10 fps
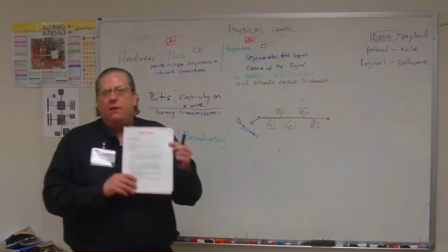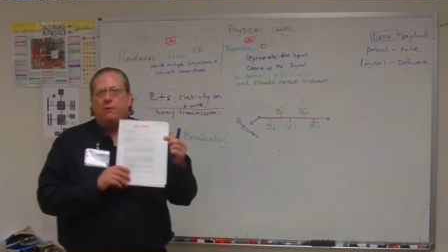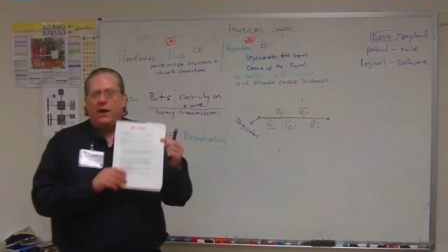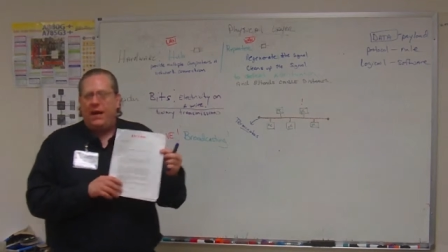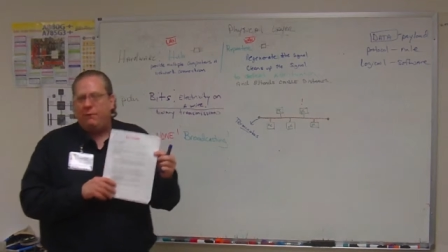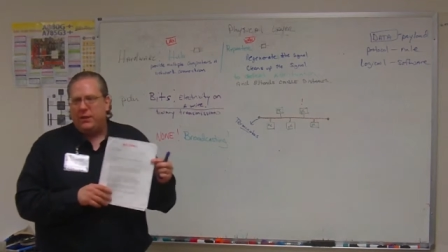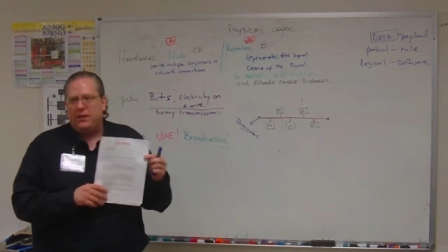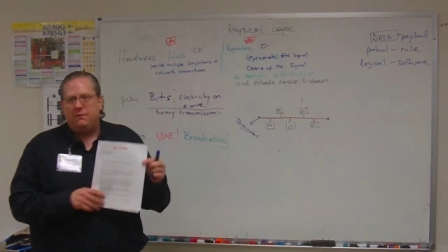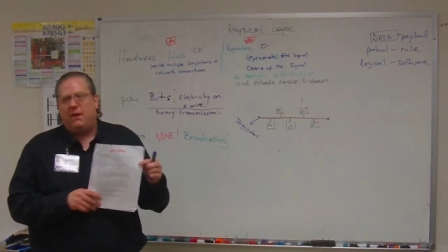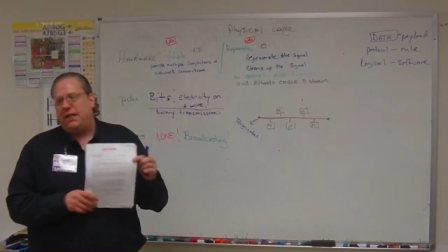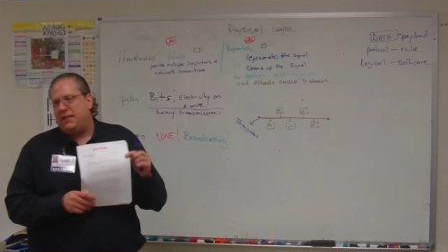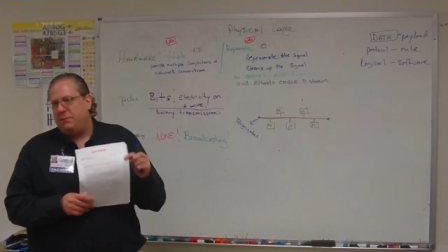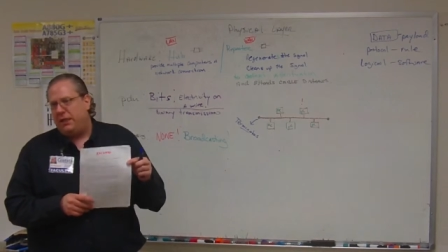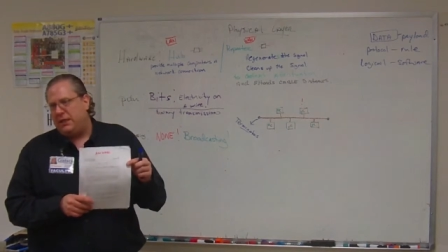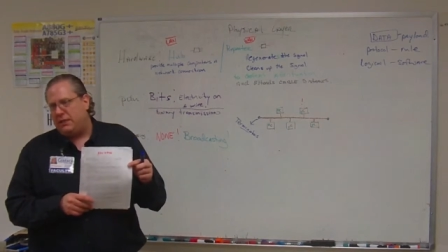For every device
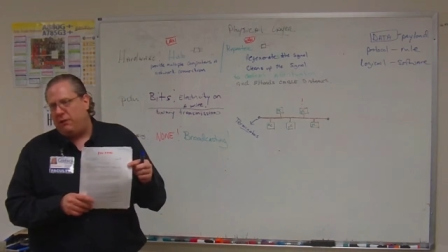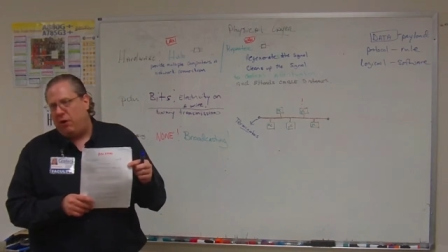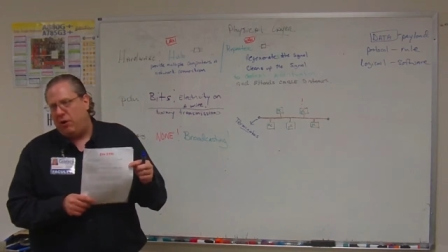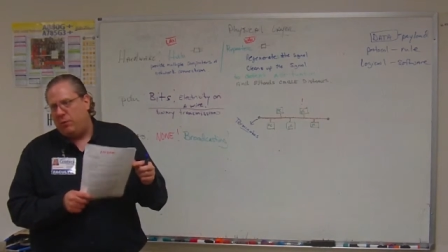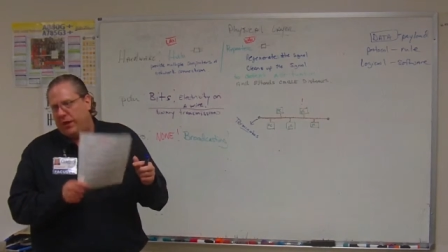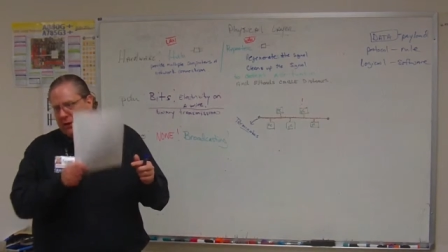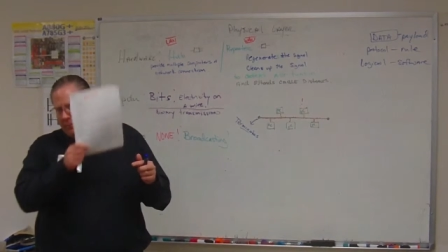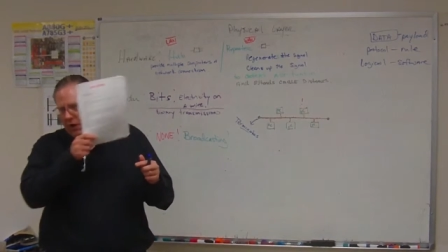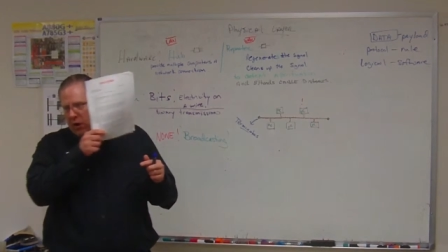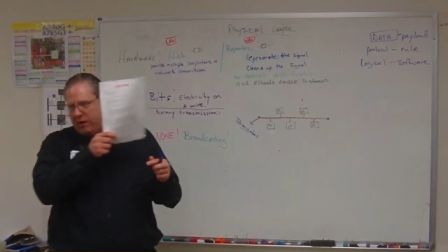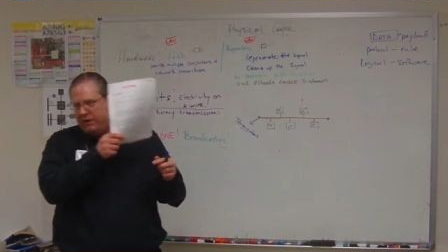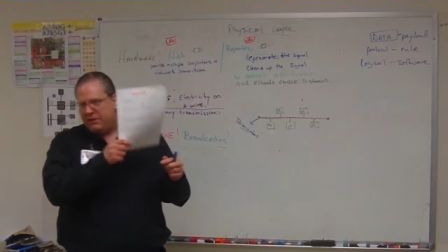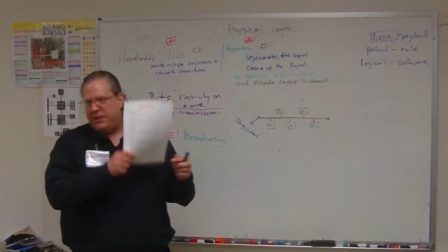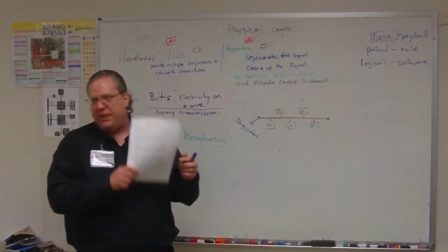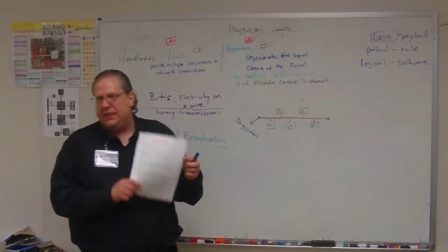and pieces of hardware,
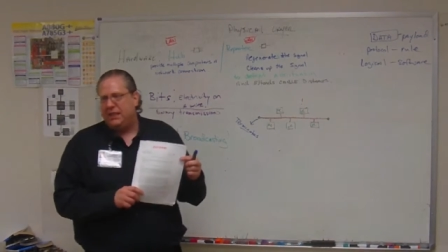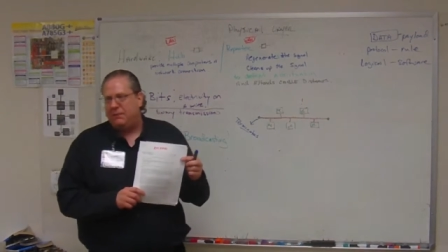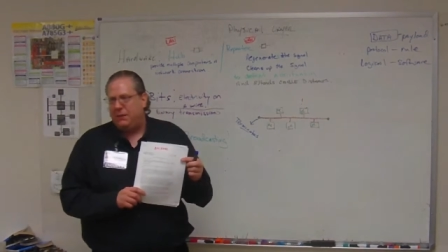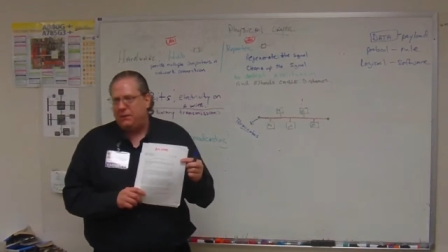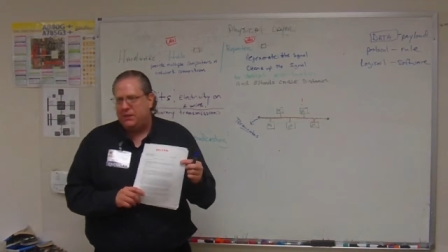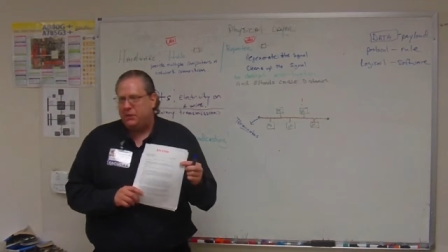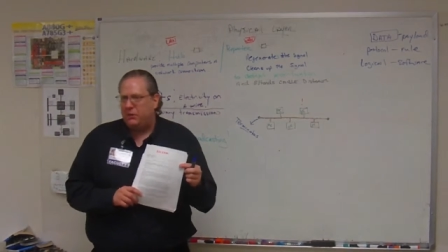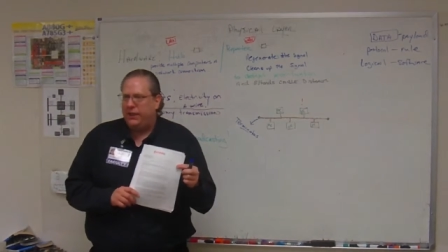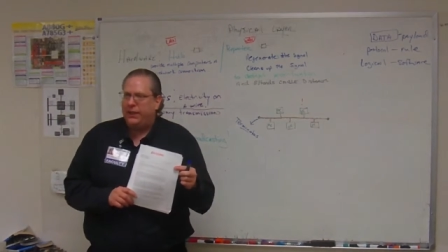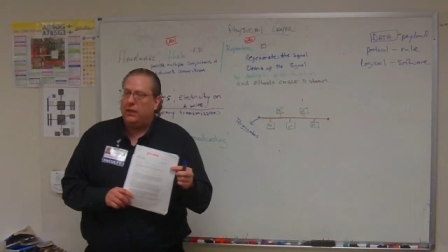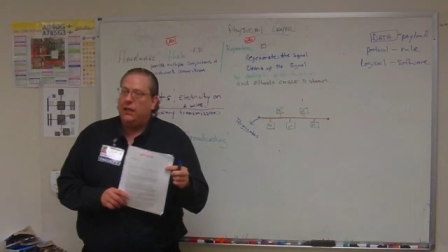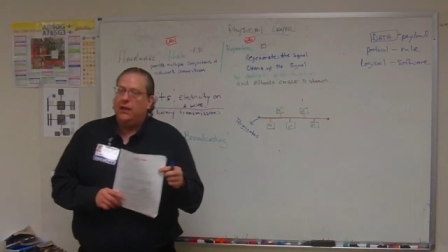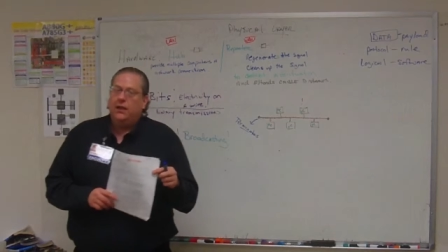RFCs come at the physical layer.